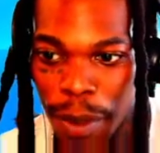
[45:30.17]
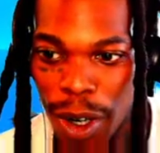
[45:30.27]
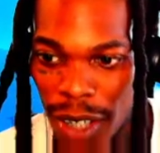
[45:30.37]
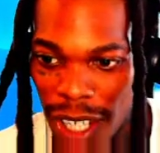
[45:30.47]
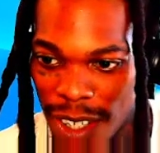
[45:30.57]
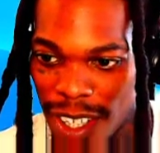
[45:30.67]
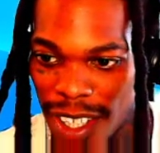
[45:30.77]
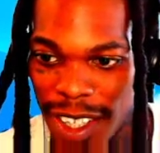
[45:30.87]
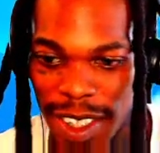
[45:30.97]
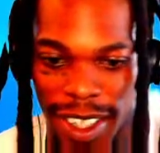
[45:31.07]
bro,
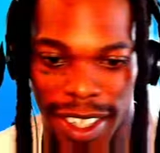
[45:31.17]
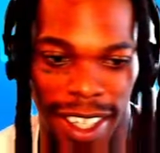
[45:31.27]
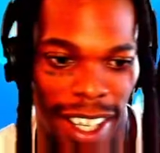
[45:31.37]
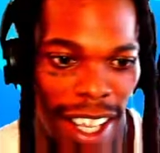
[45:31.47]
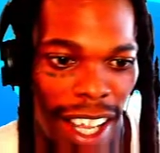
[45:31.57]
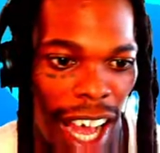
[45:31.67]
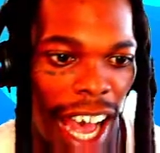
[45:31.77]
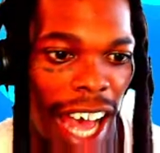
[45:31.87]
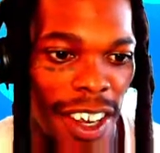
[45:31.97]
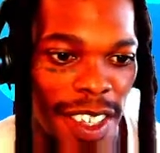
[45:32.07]
listen. I had a